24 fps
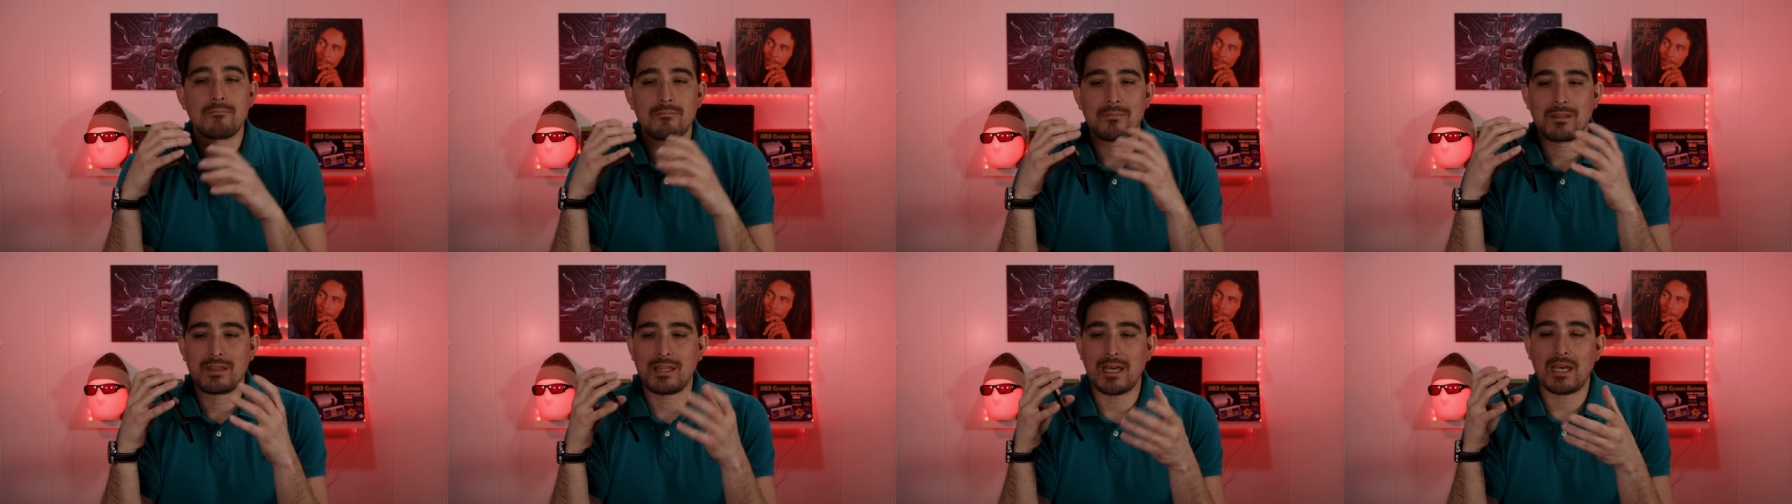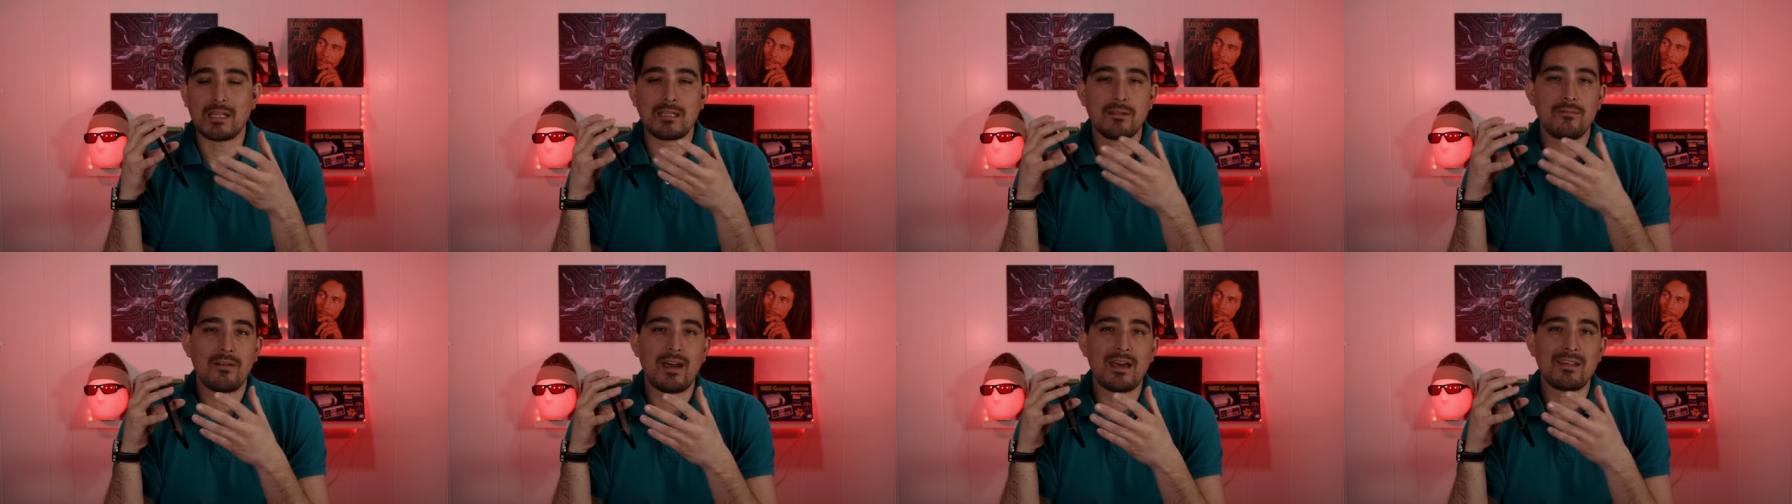
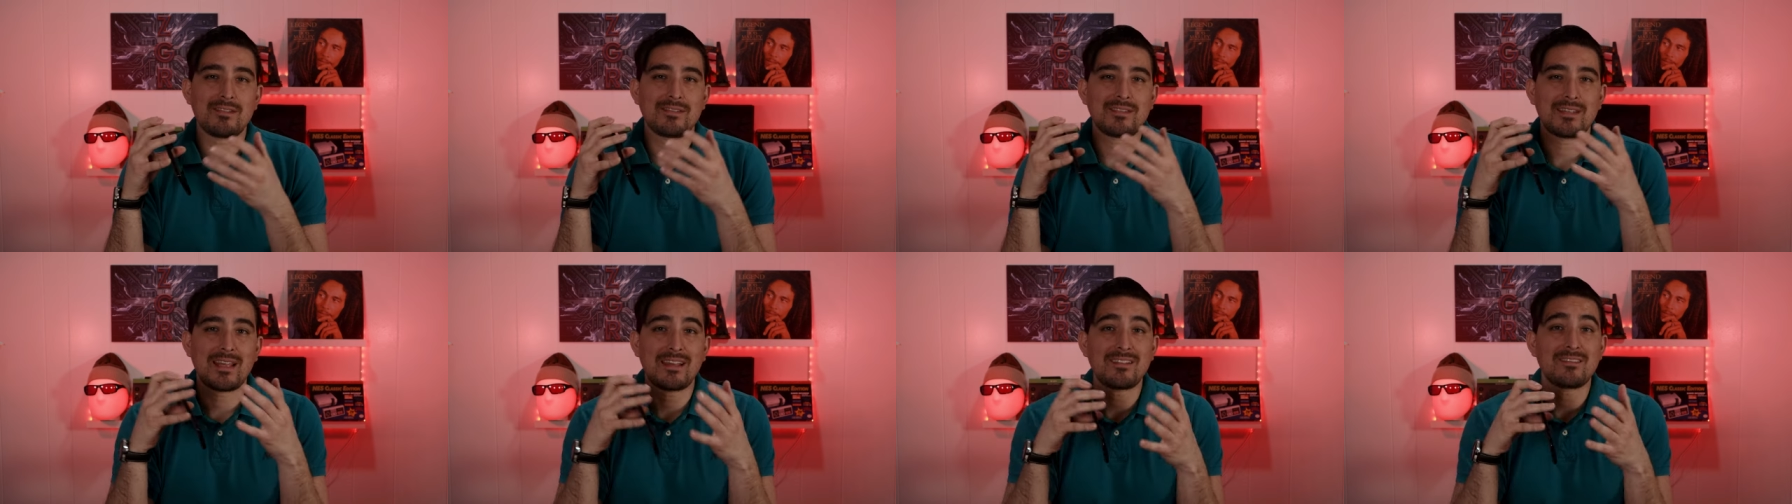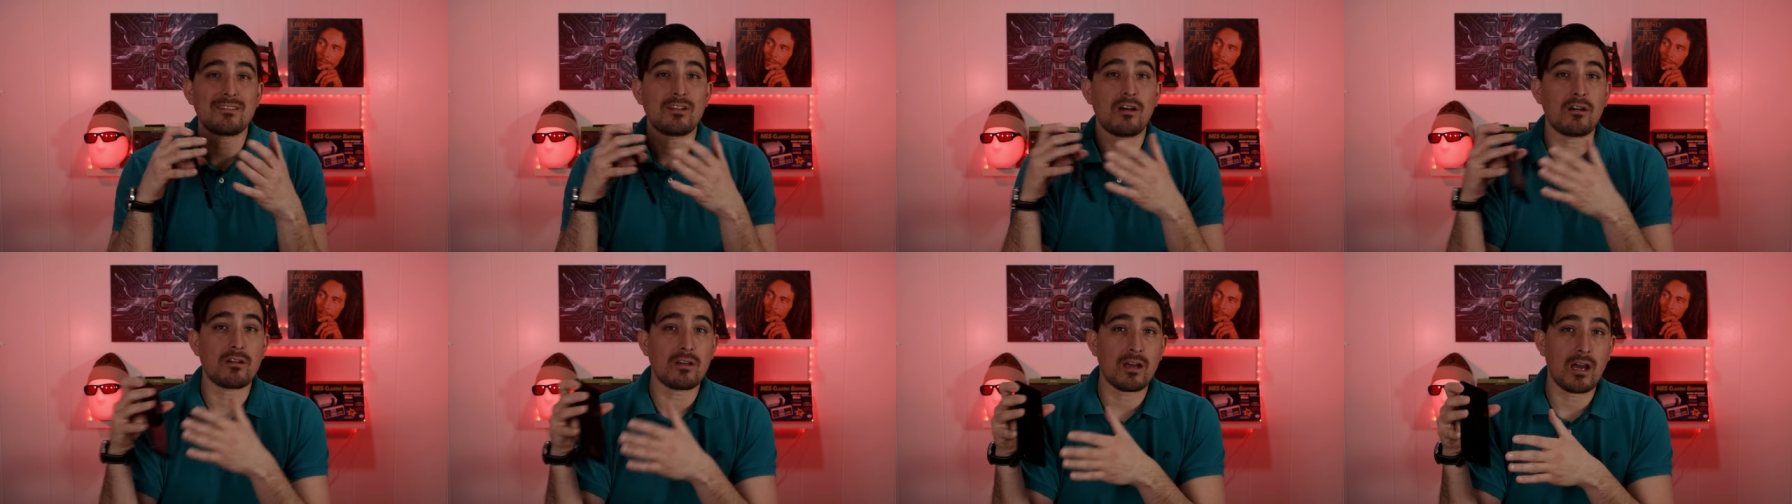that device
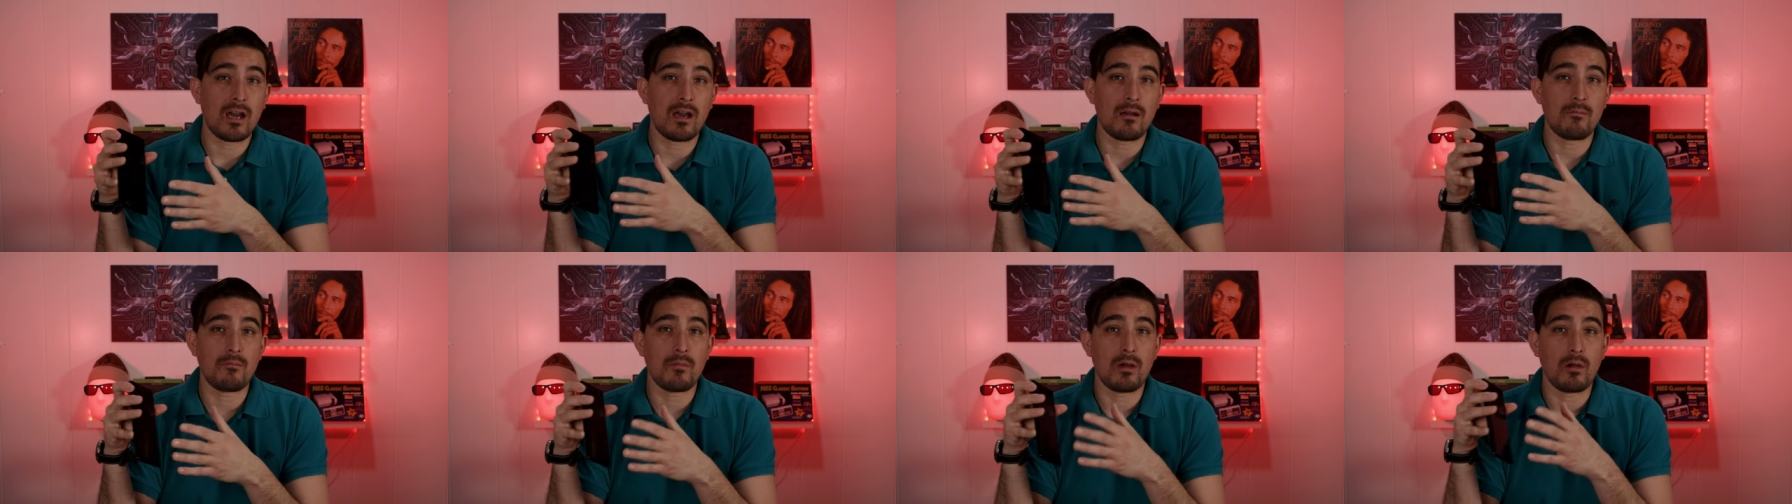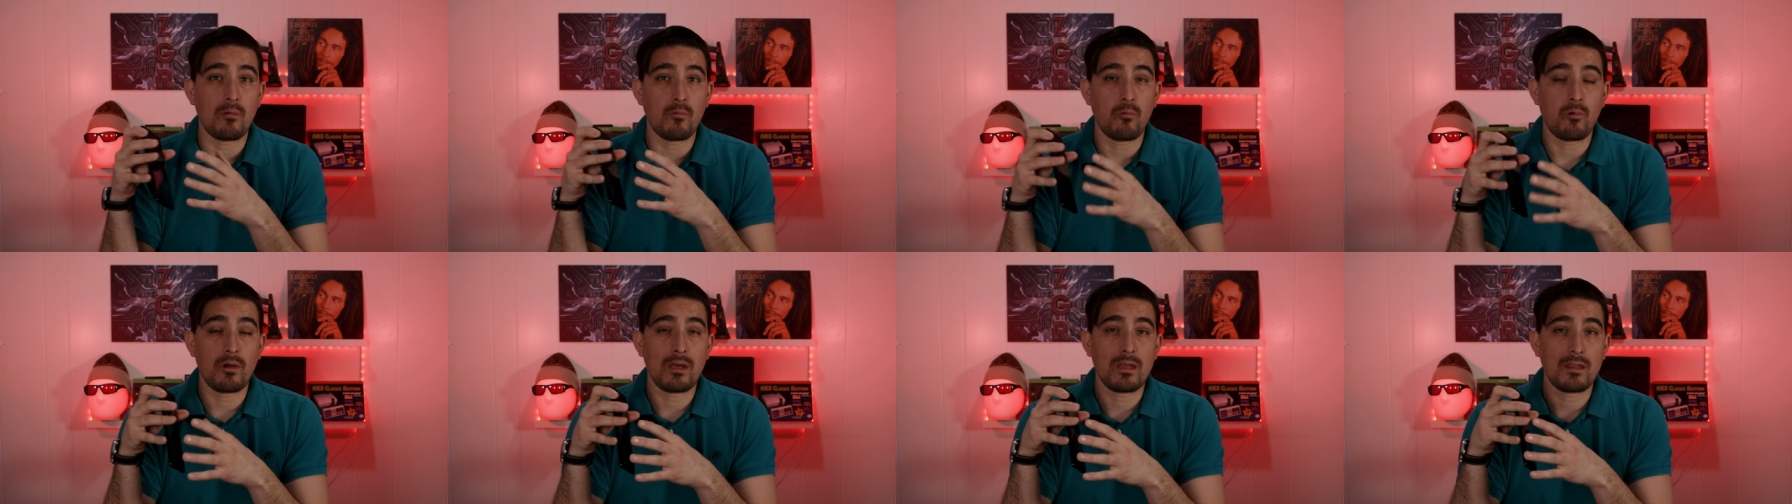does not come
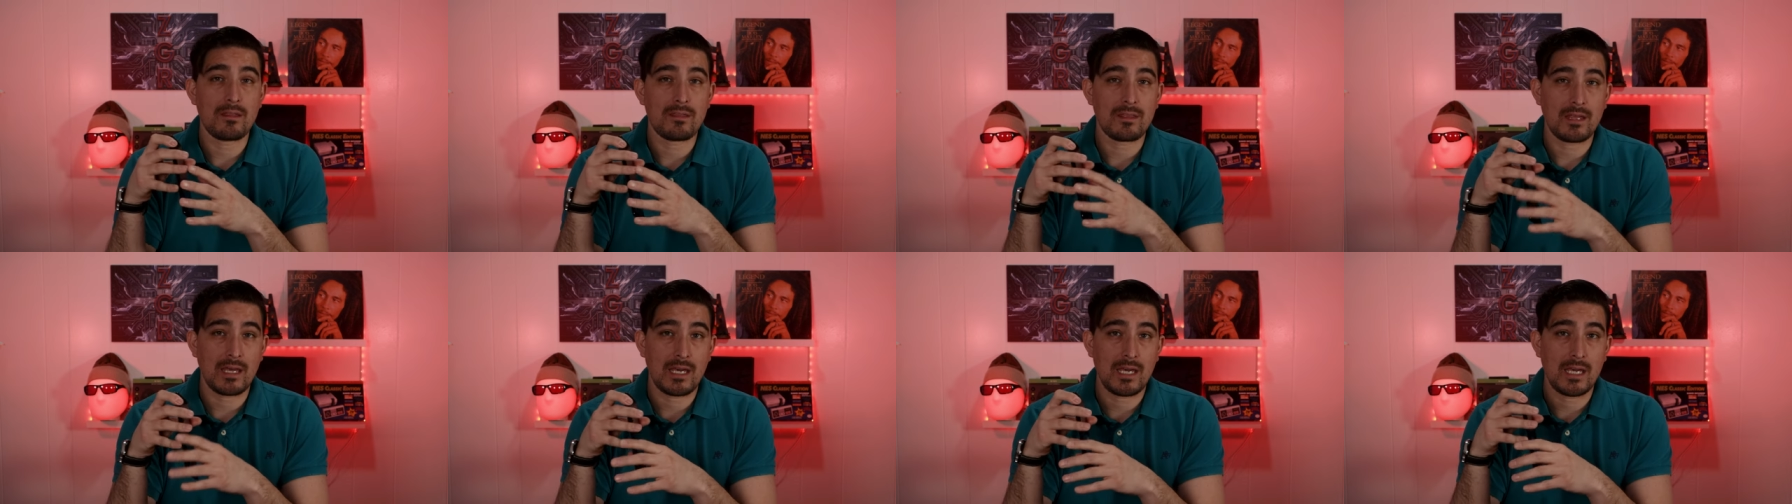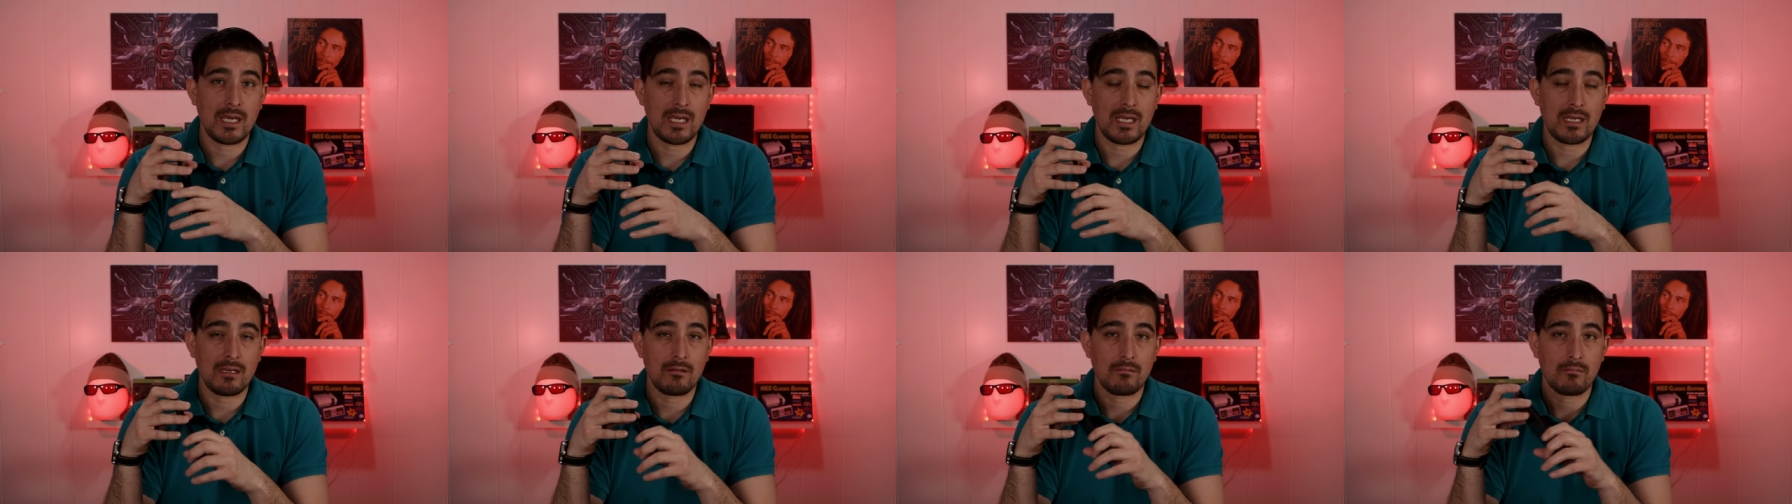with
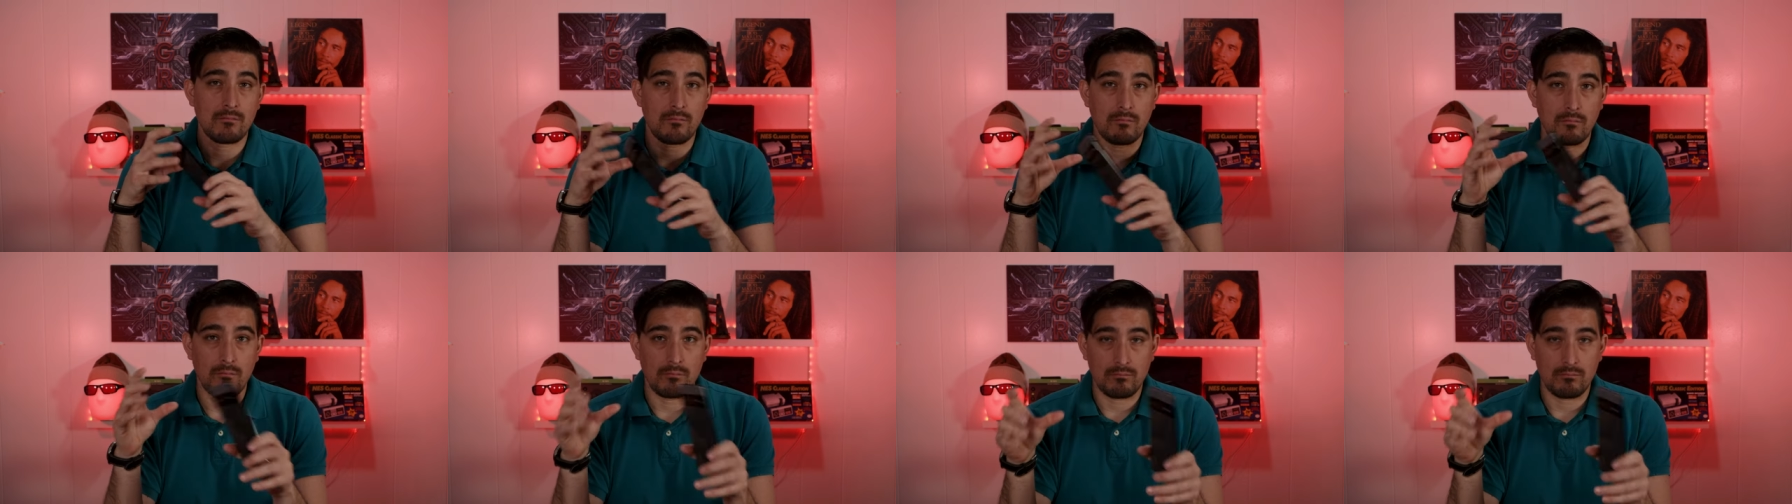a